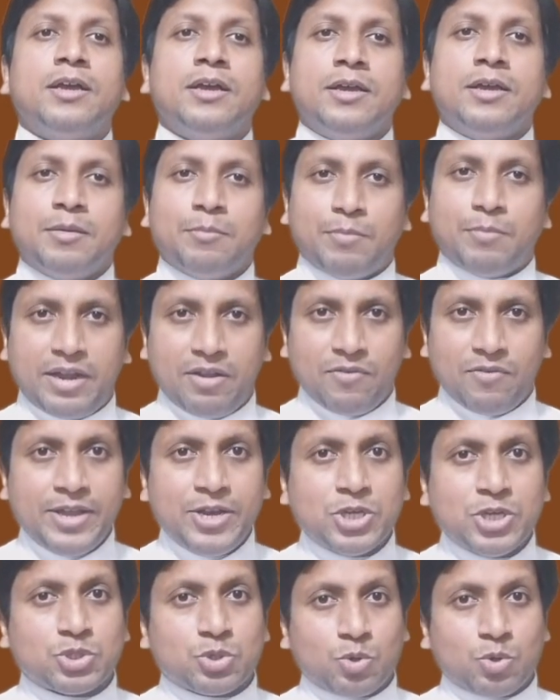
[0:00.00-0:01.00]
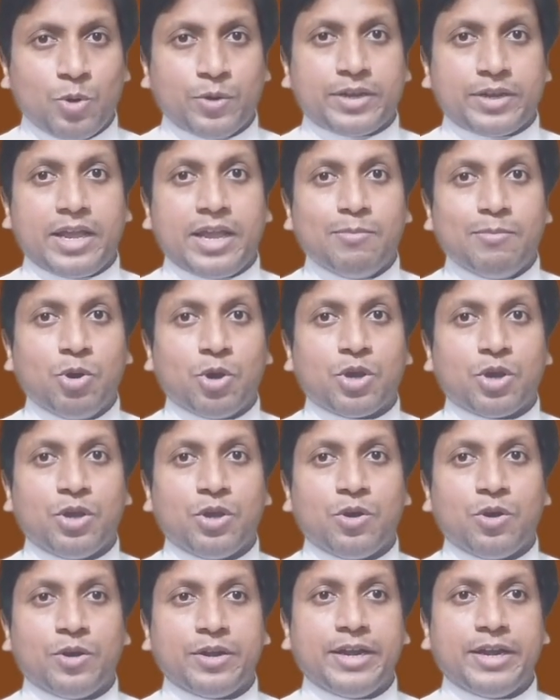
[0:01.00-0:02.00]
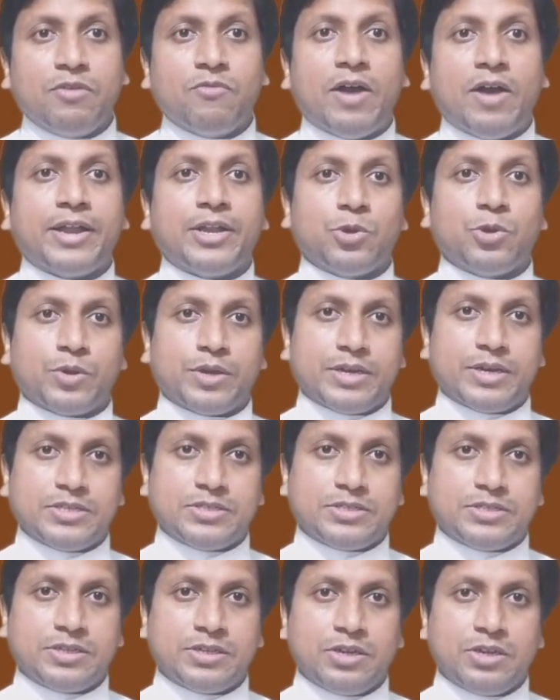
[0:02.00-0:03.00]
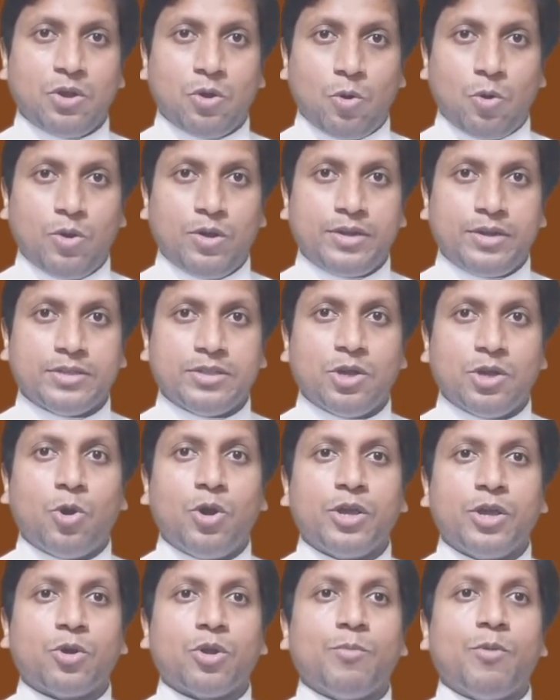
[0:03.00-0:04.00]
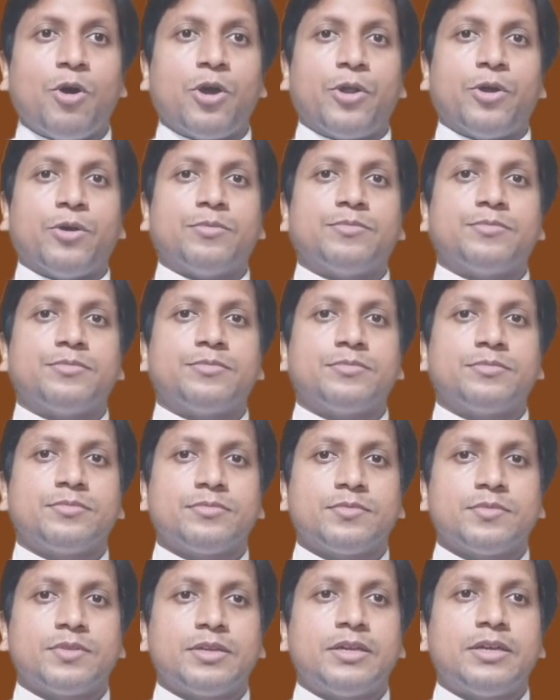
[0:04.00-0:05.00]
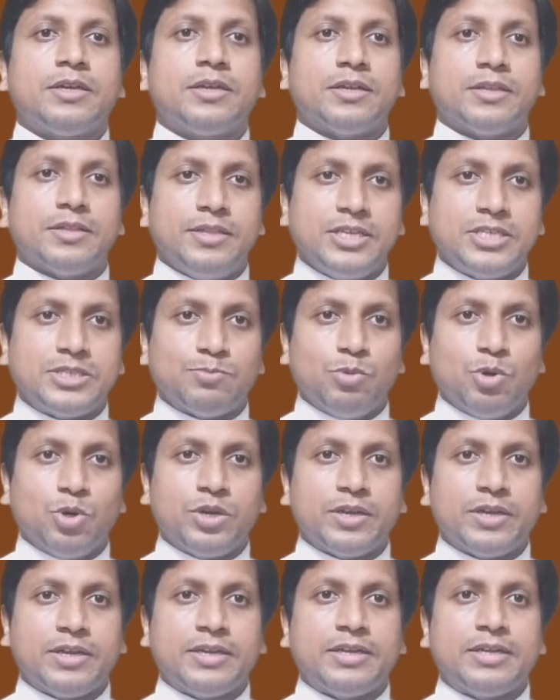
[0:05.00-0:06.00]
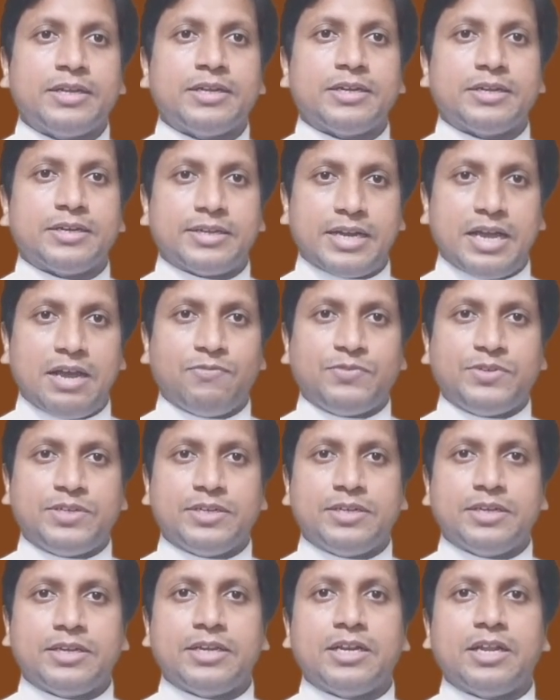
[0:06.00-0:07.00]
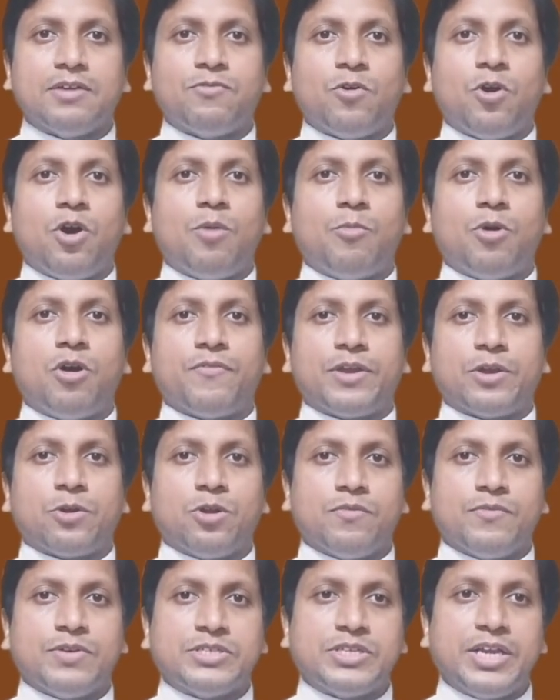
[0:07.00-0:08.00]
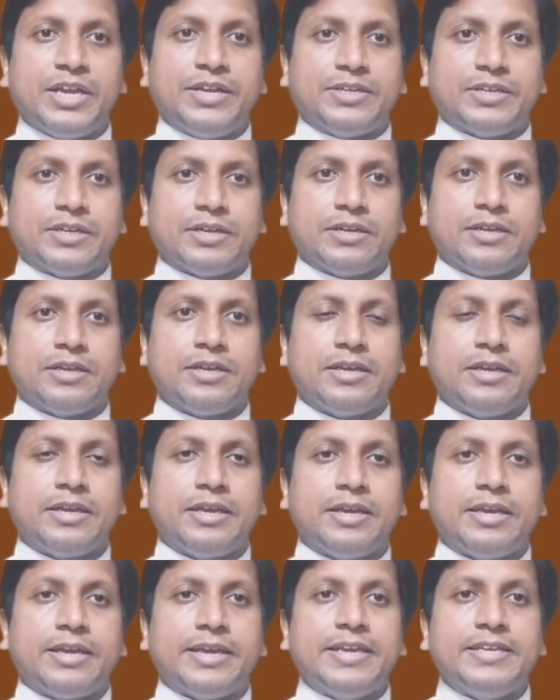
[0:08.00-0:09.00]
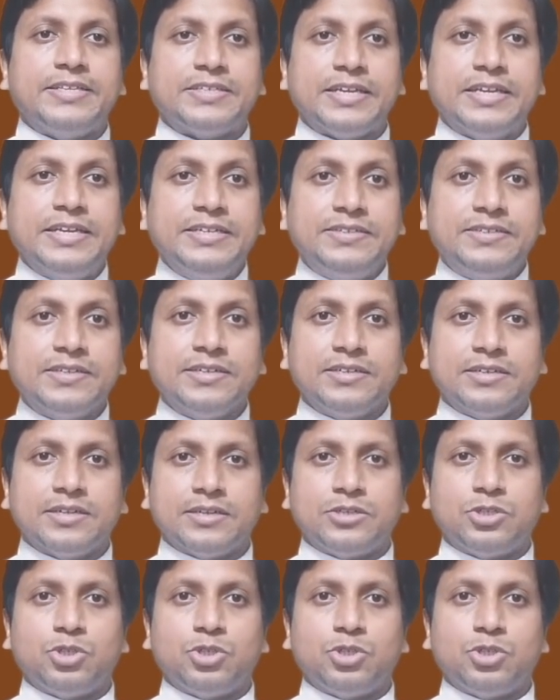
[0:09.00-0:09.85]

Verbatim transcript: my wrote a book on the Divine Eucharist called The Holy Kurbana. This book, drafted in the form of a conversation, is intended to